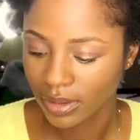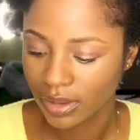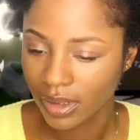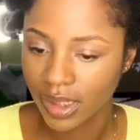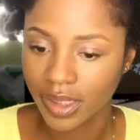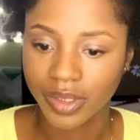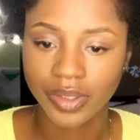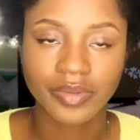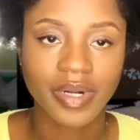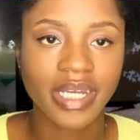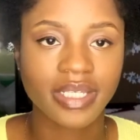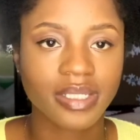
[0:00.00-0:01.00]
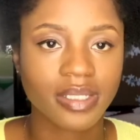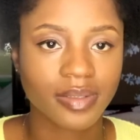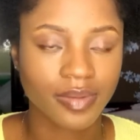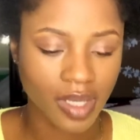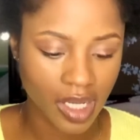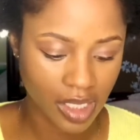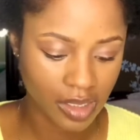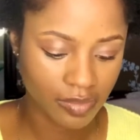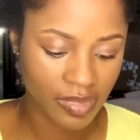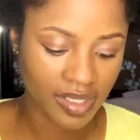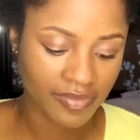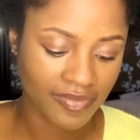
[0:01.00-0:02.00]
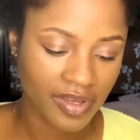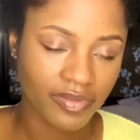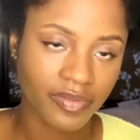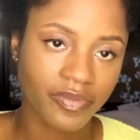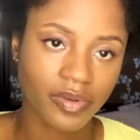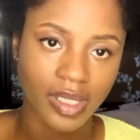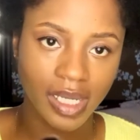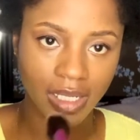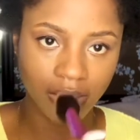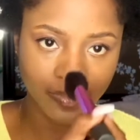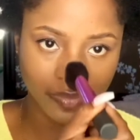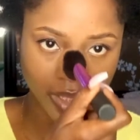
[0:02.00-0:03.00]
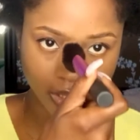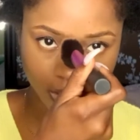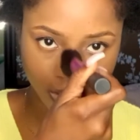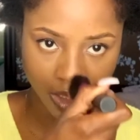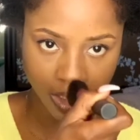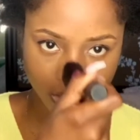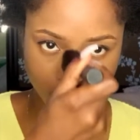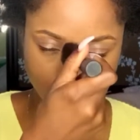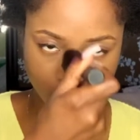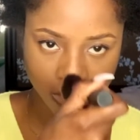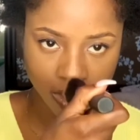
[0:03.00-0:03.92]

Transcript: can cook rice, and my favorite food that I love making is